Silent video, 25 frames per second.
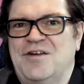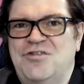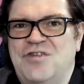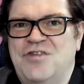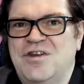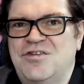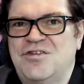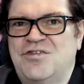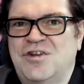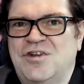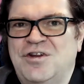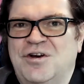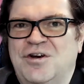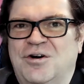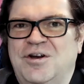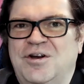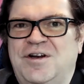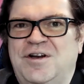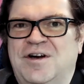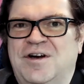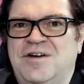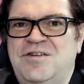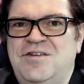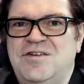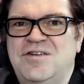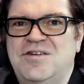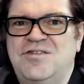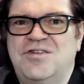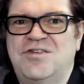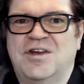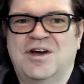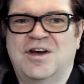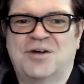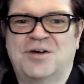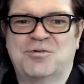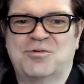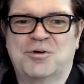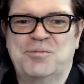this in the early 90s
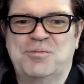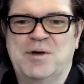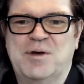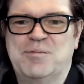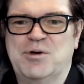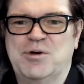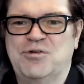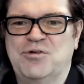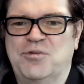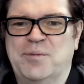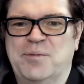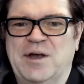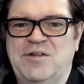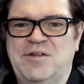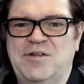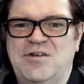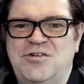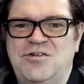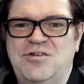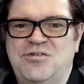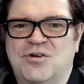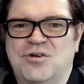and wrote papers about this,